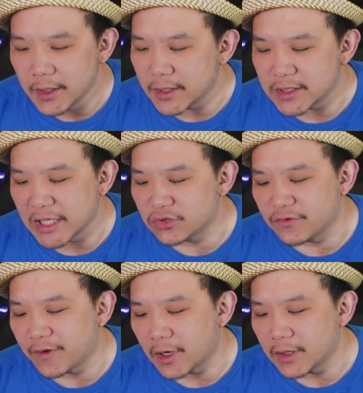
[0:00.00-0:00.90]
It's not too
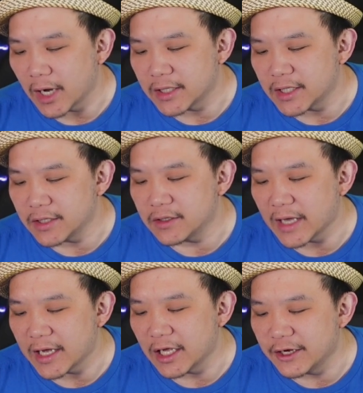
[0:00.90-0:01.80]
far. I think
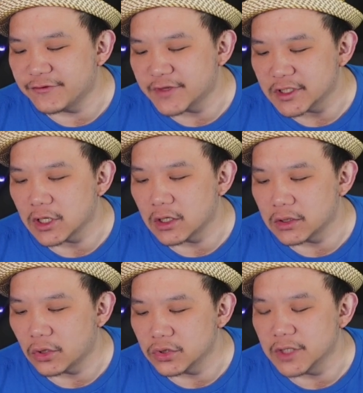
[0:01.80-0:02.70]
that if this
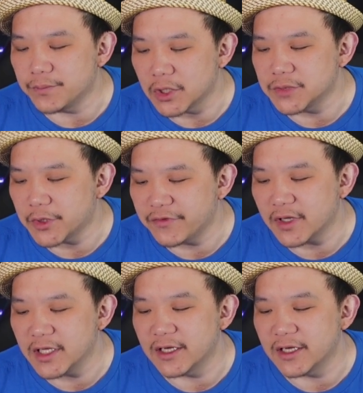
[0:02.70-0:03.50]
holding burns perfectly